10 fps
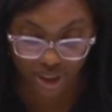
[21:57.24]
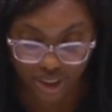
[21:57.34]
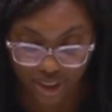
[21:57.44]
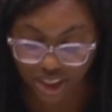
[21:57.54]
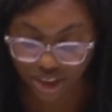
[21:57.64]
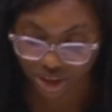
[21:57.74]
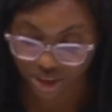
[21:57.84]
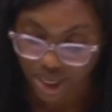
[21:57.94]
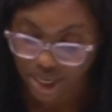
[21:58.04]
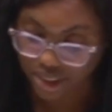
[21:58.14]
see
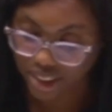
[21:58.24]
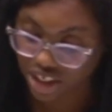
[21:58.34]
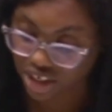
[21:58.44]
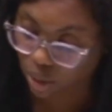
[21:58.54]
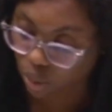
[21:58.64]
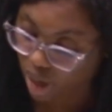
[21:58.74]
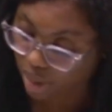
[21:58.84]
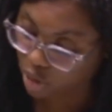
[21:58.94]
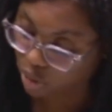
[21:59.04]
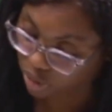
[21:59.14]
teachers teaching their white
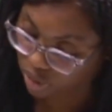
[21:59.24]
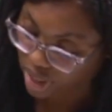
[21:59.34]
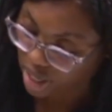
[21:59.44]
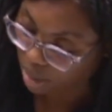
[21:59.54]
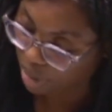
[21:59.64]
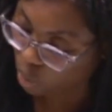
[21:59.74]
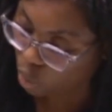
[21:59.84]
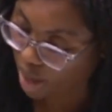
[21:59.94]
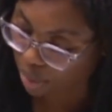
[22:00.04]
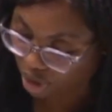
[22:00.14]
pupils about
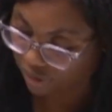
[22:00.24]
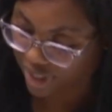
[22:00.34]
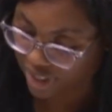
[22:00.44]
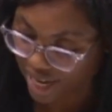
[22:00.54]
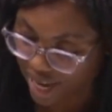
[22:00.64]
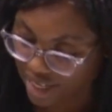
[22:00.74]
white privilege and